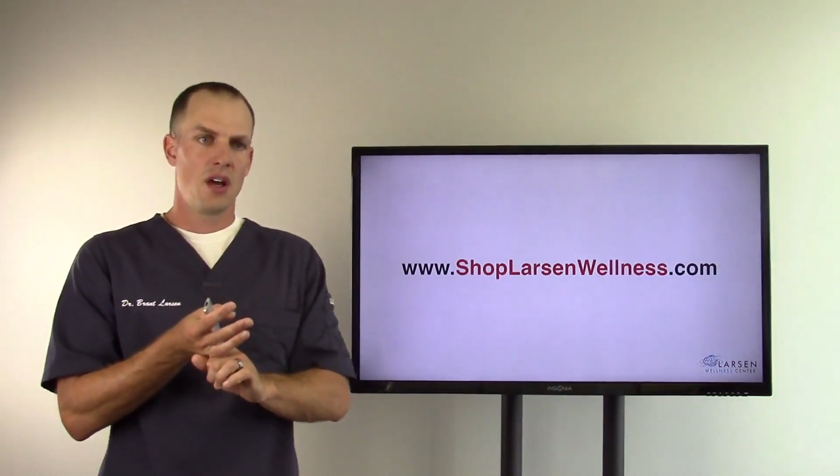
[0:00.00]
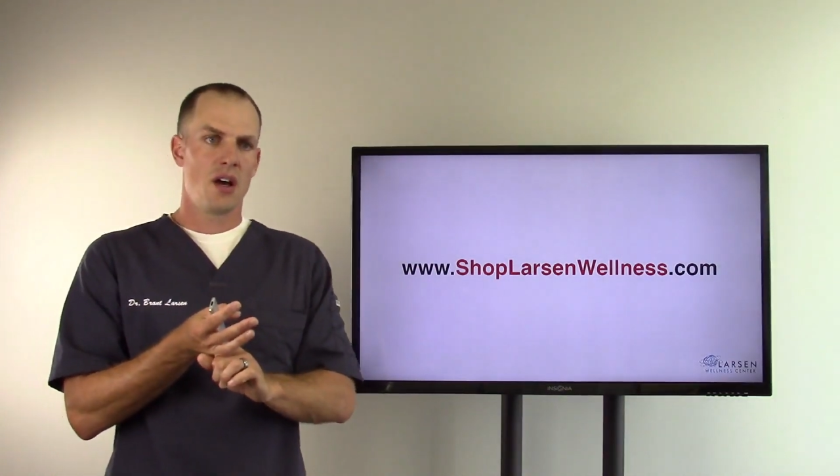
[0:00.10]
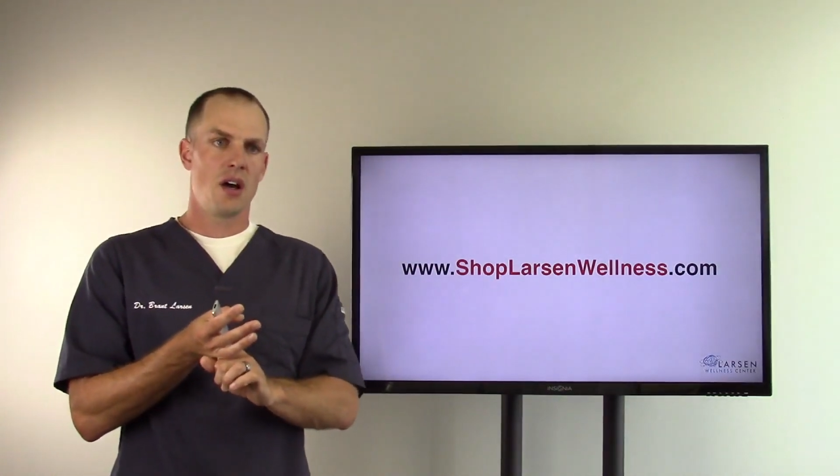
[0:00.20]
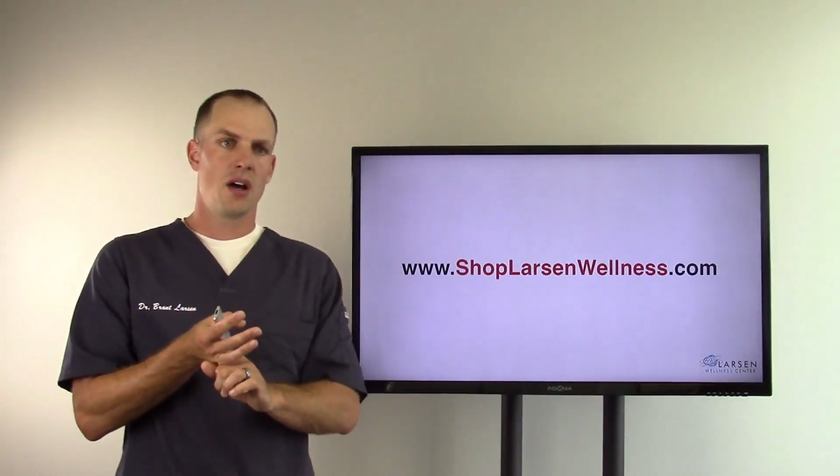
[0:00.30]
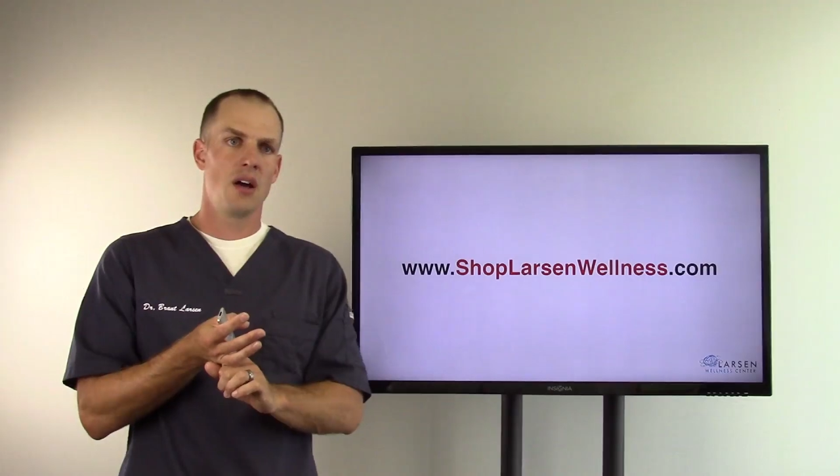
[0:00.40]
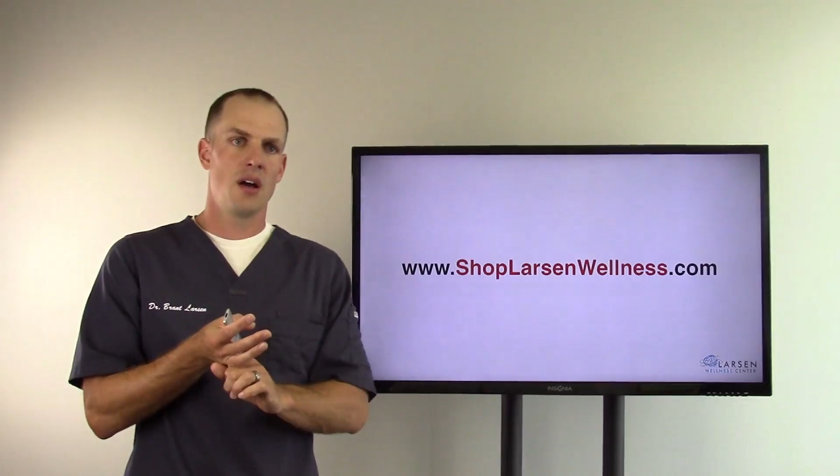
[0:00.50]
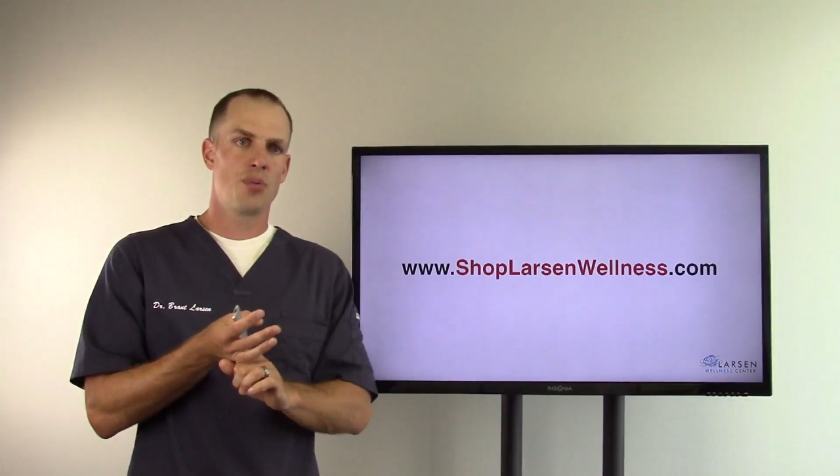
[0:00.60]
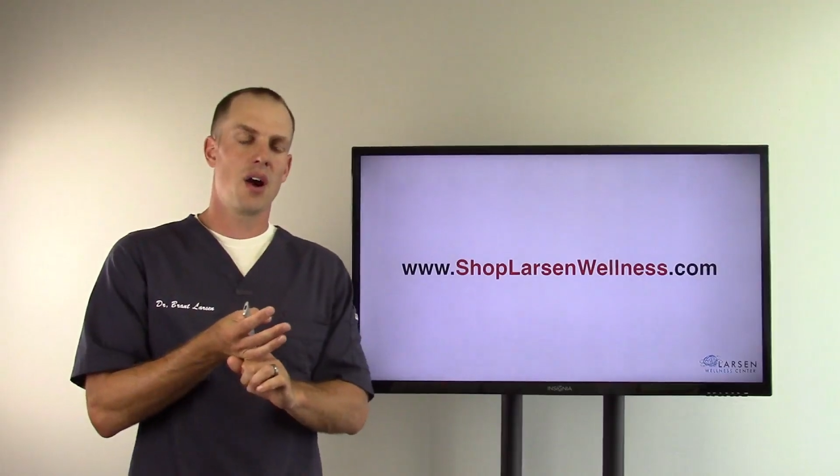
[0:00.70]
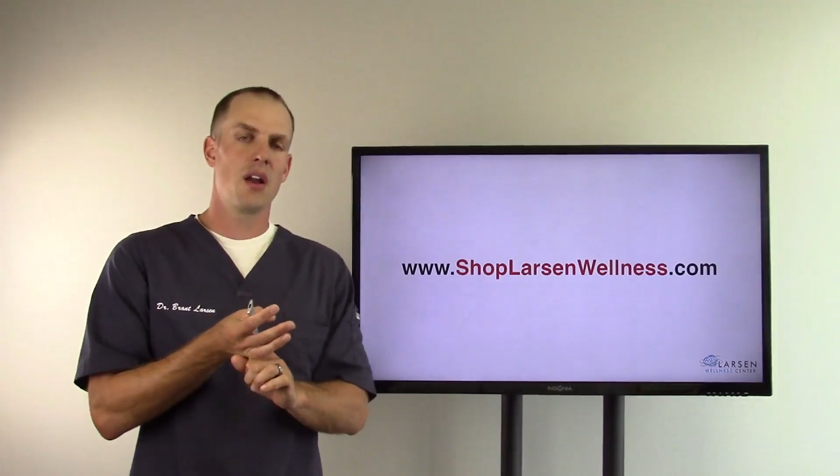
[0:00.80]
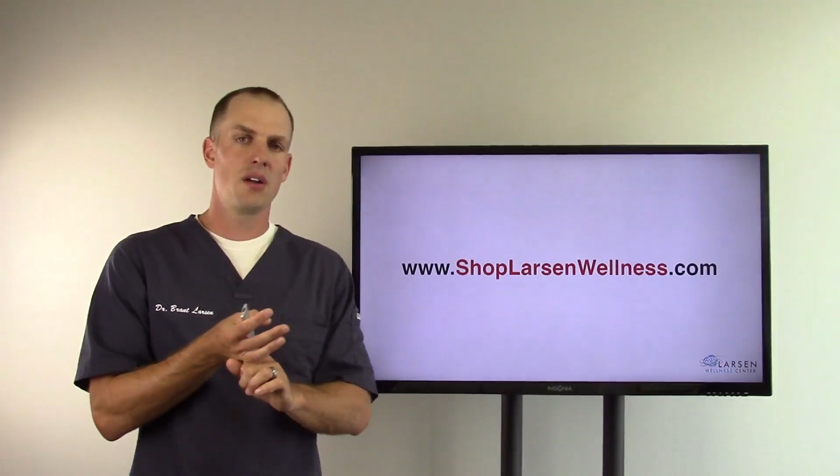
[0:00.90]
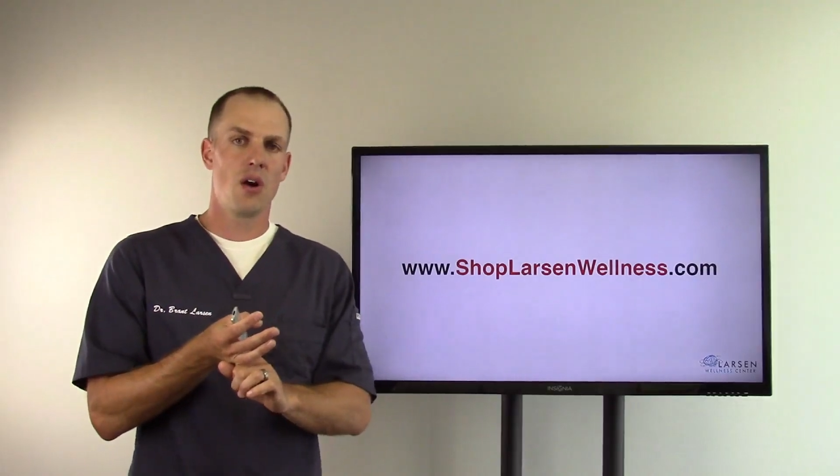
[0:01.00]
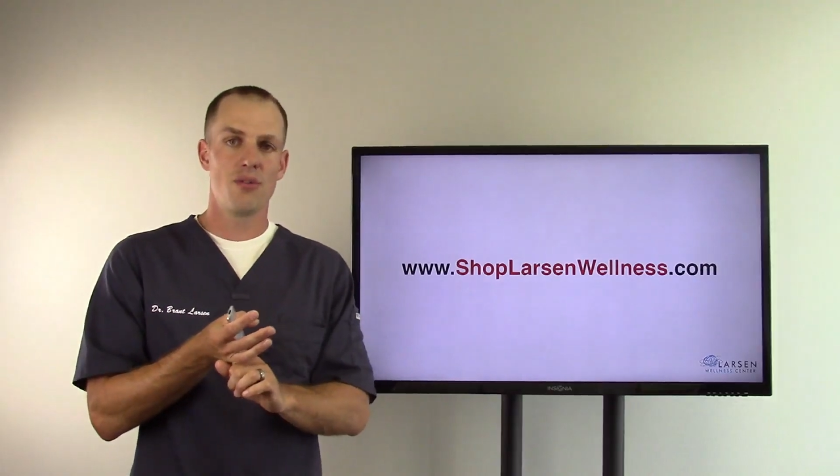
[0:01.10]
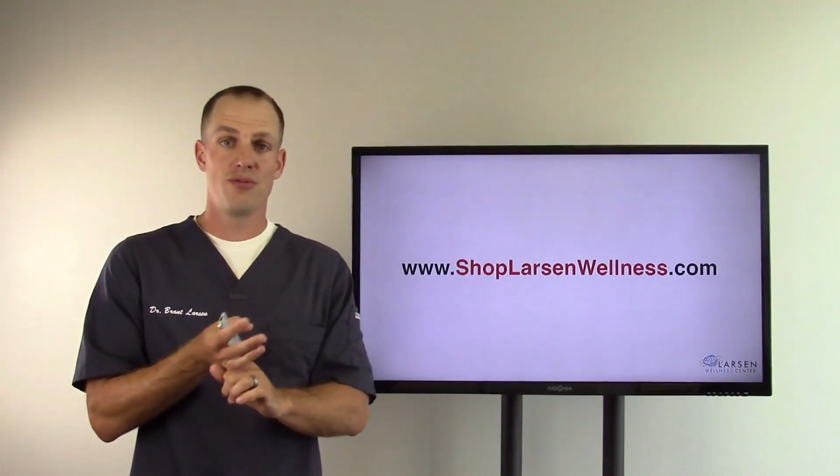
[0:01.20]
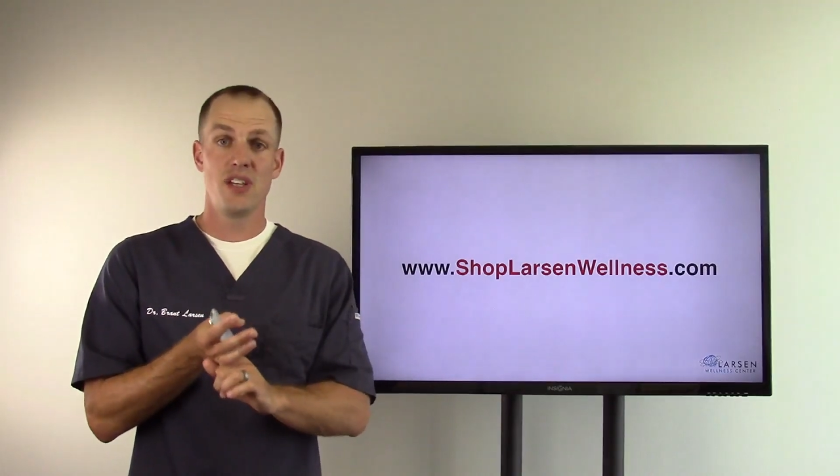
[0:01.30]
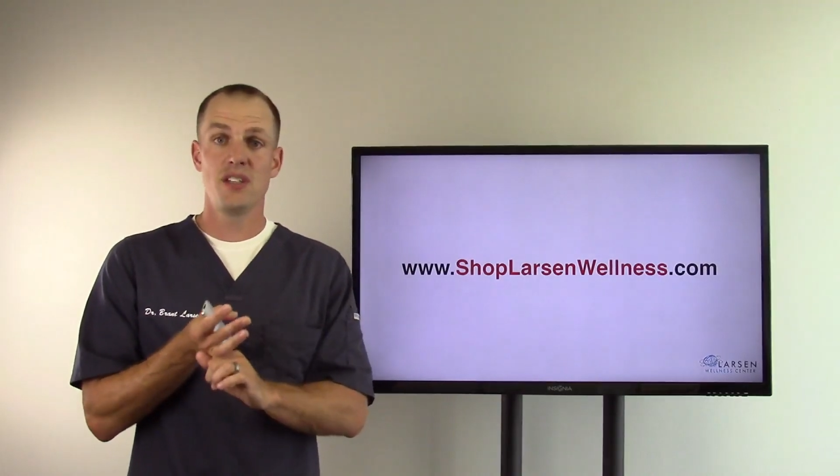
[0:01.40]
a product
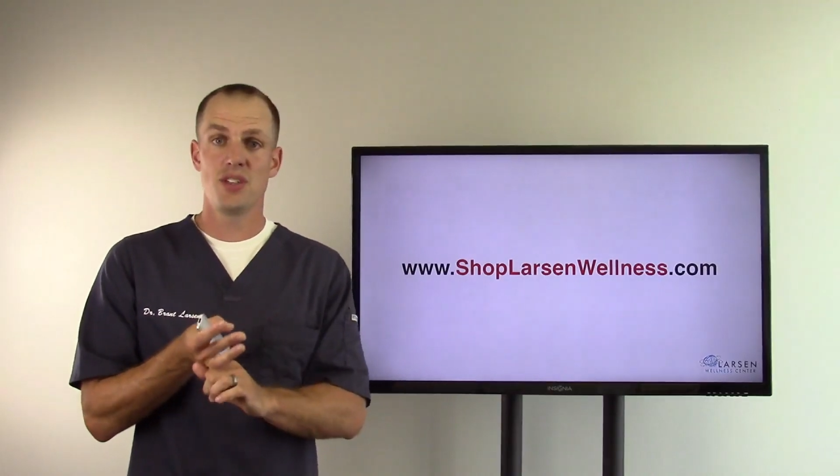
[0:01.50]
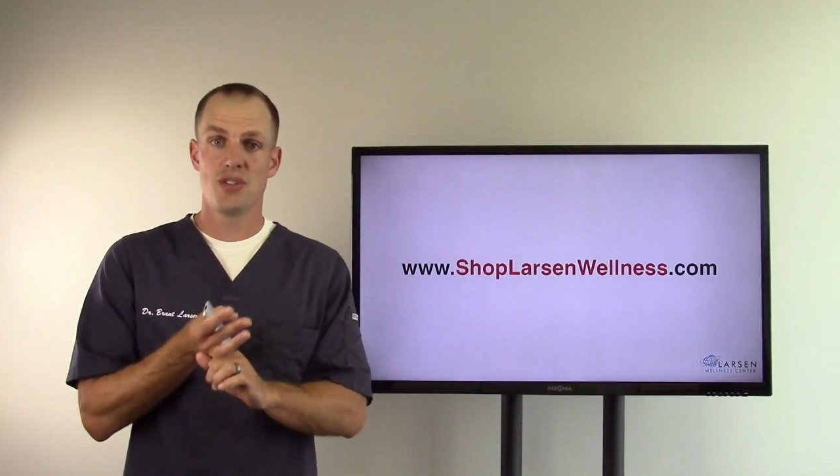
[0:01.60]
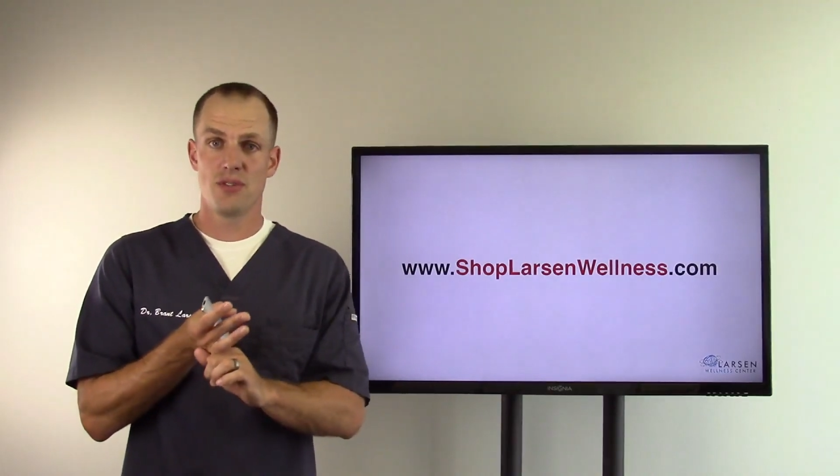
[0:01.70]
called Vintage